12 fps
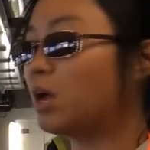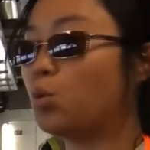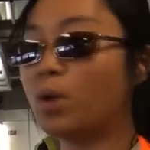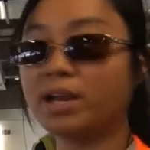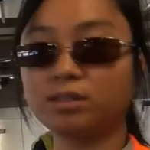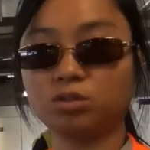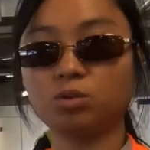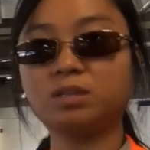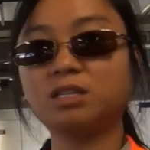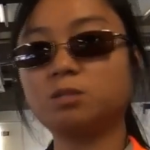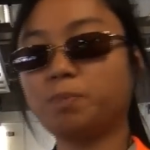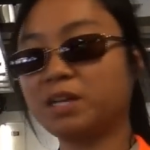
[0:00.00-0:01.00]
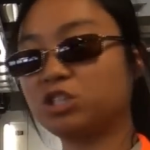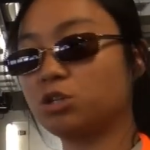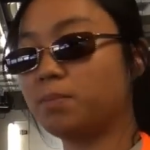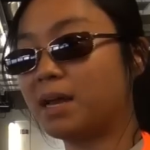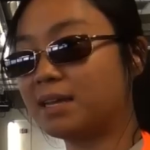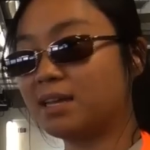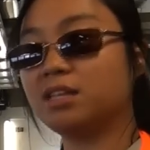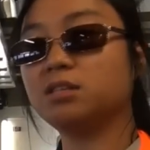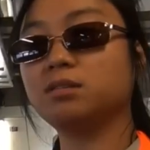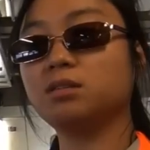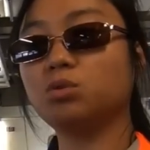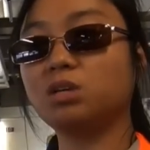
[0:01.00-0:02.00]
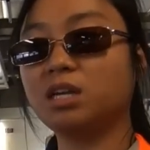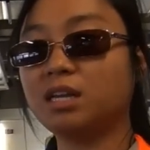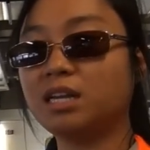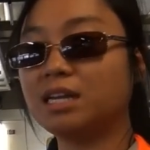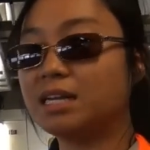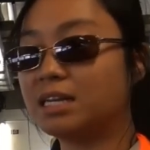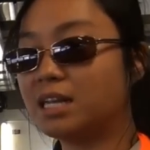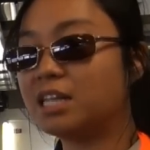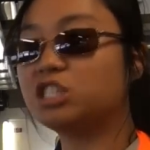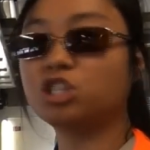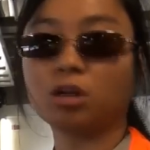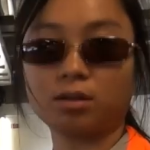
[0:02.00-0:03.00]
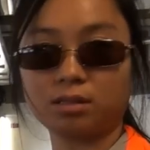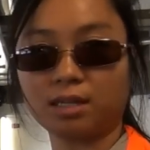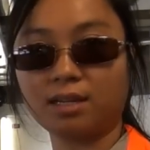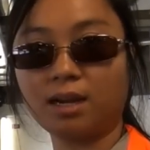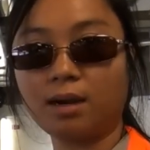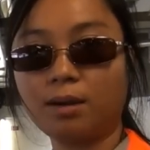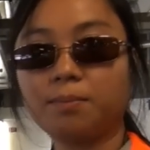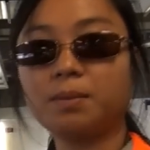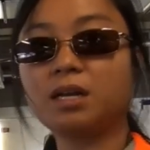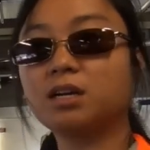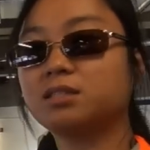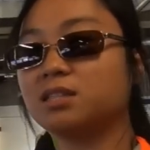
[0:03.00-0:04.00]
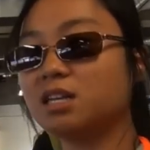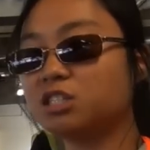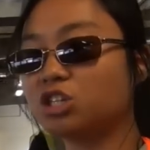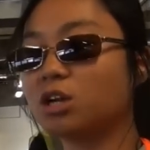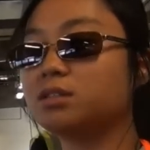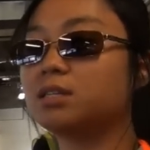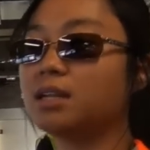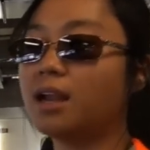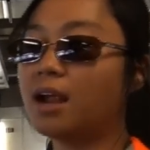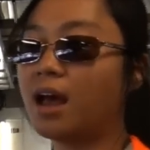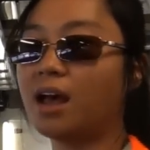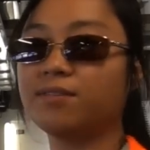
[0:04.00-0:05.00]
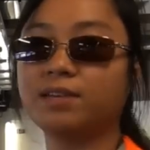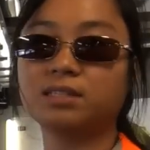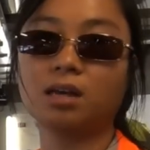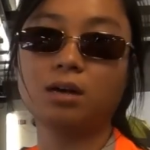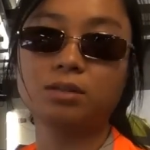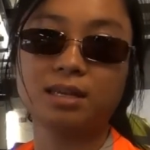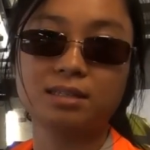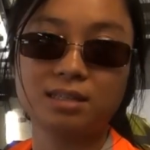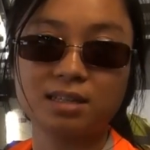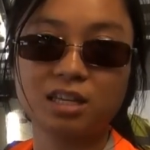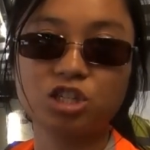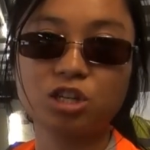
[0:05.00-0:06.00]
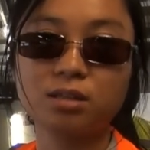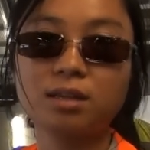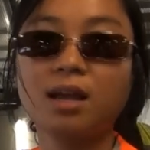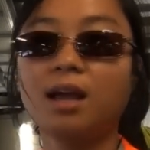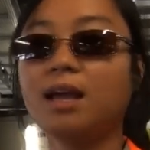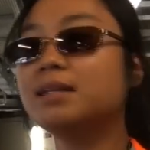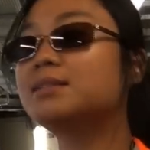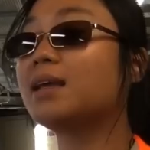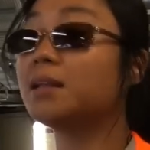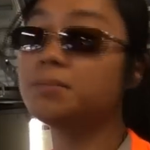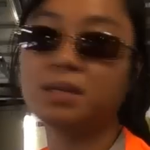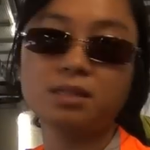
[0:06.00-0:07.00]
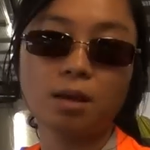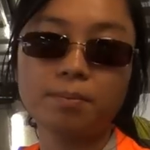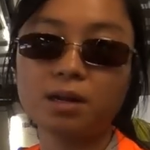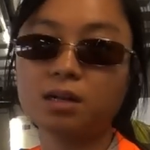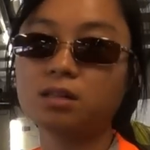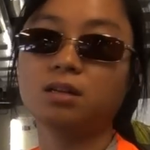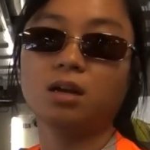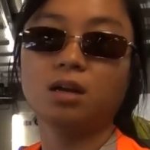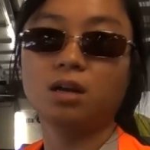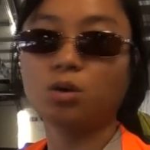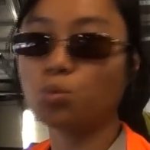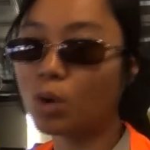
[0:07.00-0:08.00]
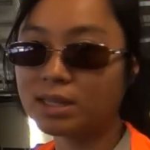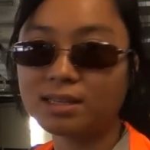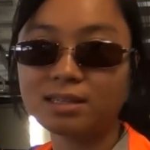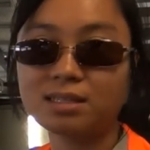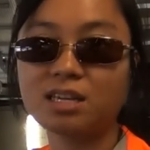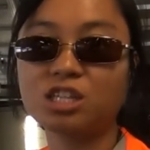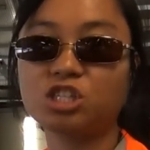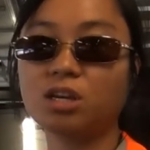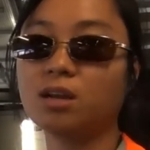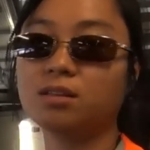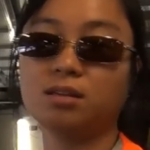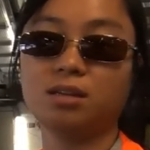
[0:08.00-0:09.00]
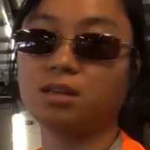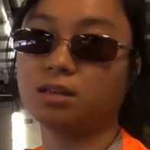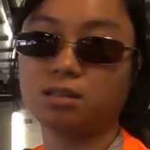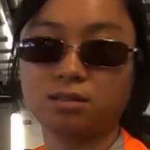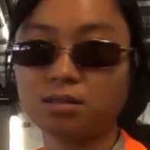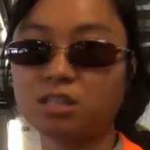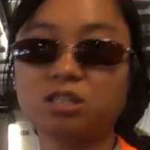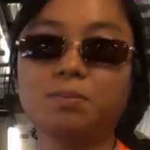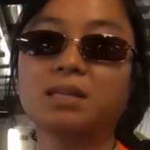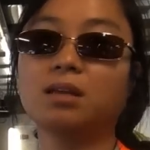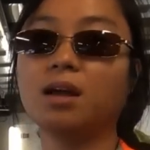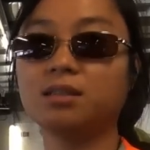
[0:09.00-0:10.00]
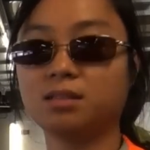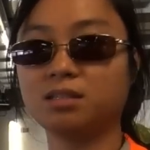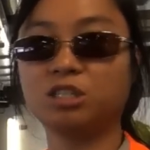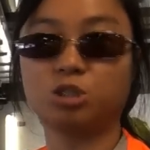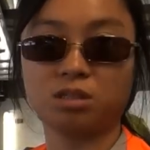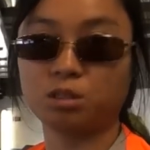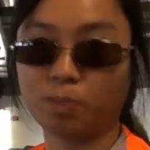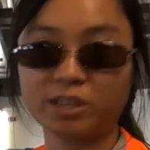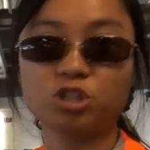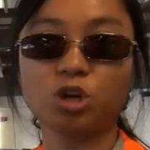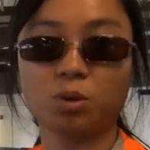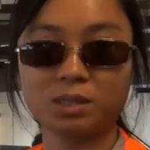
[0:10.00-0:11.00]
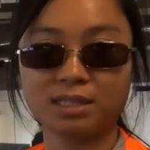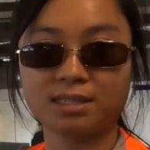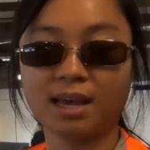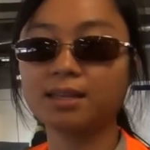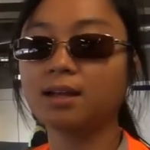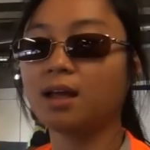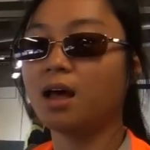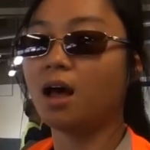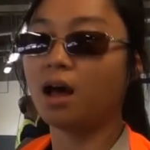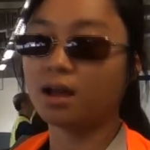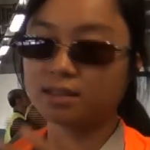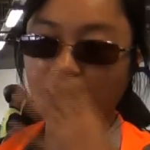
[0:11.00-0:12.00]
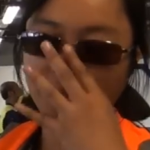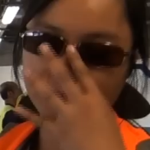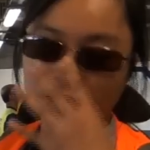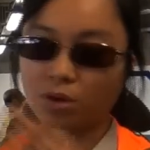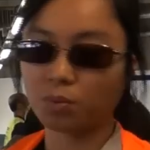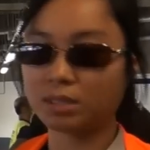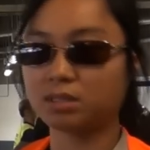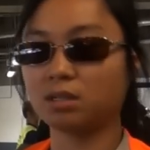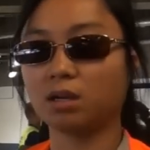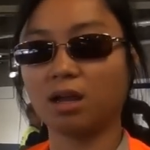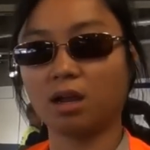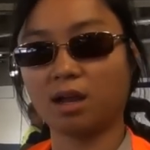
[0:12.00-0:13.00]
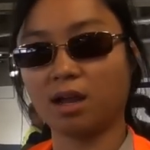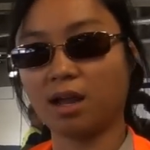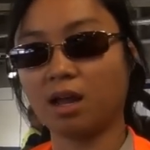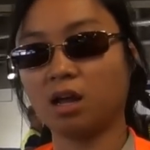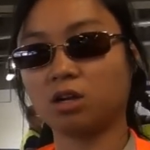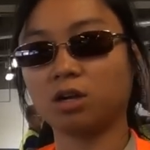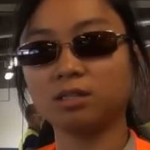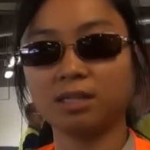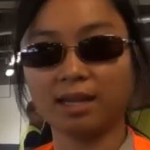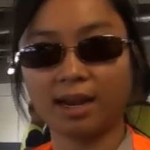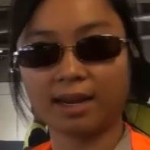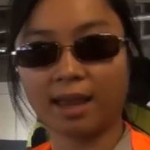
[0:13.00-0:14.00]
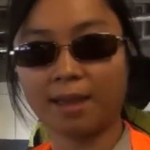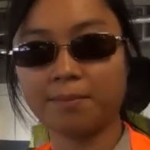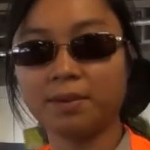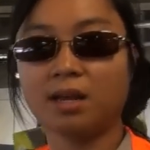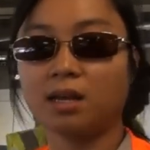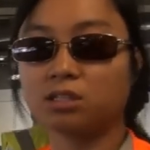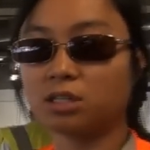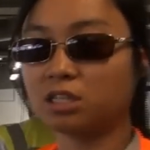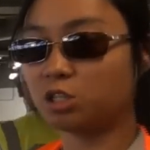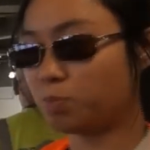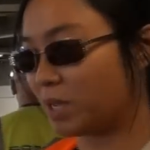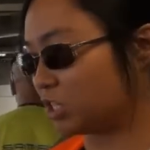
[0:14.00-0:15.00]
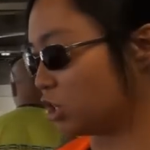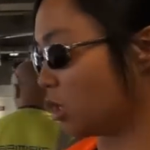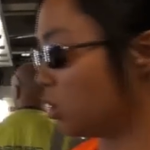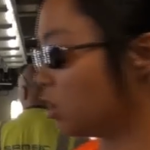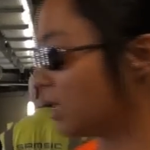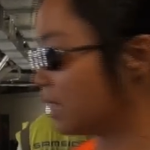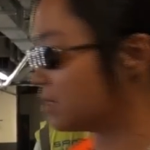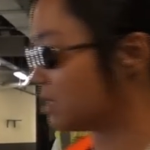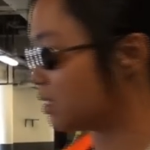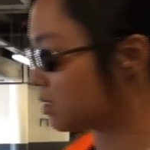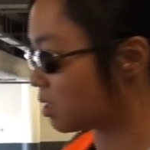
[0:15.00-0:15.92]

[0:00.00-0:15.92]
where to dispatch the bag in each container, because each container have its own destination. It can be double, one destination, it doesn't matter, it's the dispatcher who decides. And after, when the container came, the dispatcher look at this,